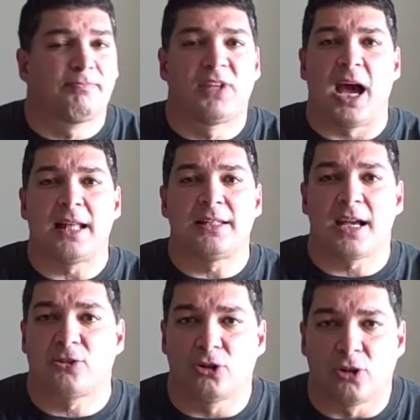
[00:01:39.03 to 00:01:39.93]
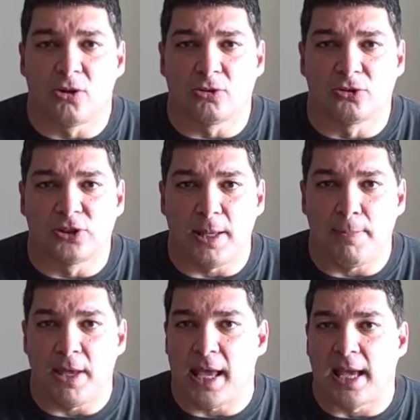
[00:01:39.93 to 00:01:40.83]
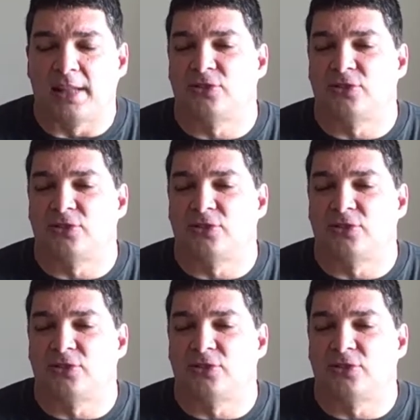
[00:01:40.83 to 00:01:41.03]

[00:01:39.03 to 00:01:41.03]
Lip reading: Contact your local CPA.